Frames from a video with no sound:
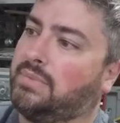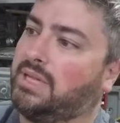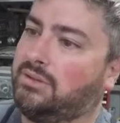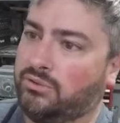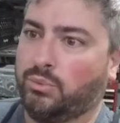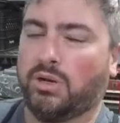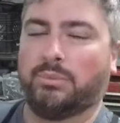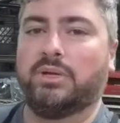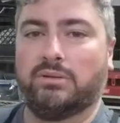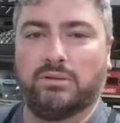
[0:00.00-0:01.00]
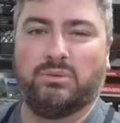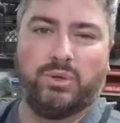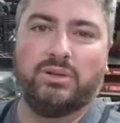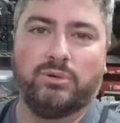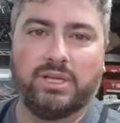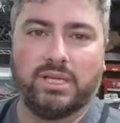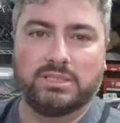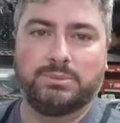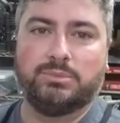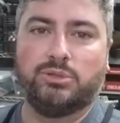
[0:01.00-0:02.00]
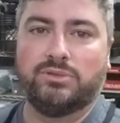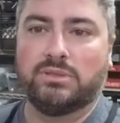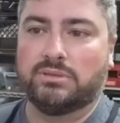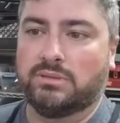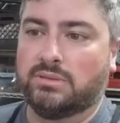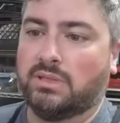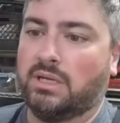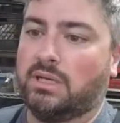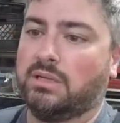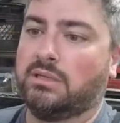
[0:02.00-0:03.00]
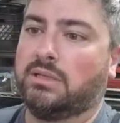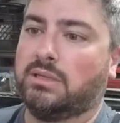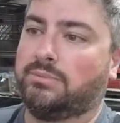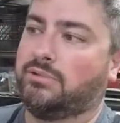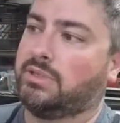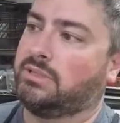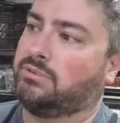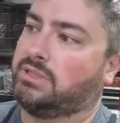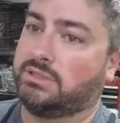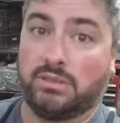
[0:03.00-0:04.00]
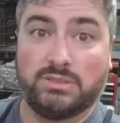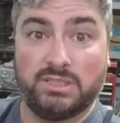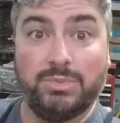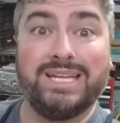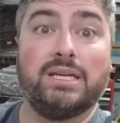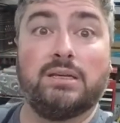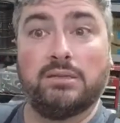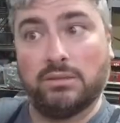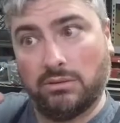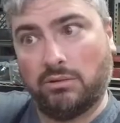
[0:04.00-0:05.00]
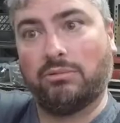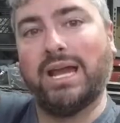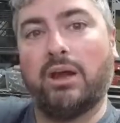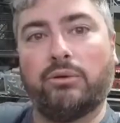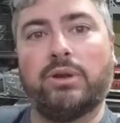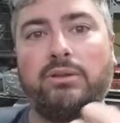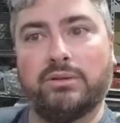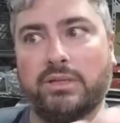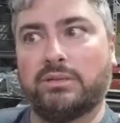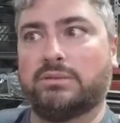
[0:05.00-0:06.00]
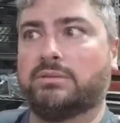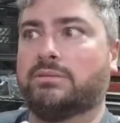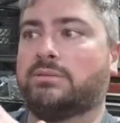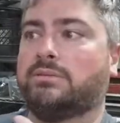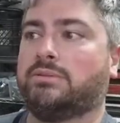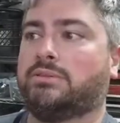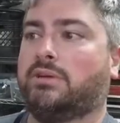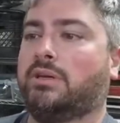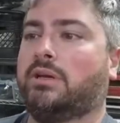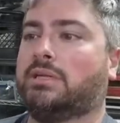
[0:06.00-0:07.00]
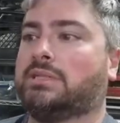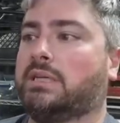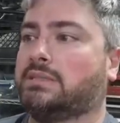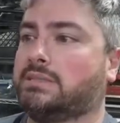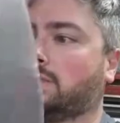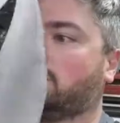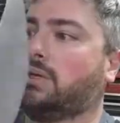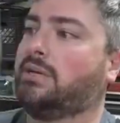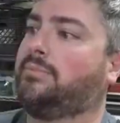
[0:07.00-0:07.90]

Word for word: it does work, but it, the wind really has to be moving a good clip for it to really start spinning around rather than turning on its axis this way.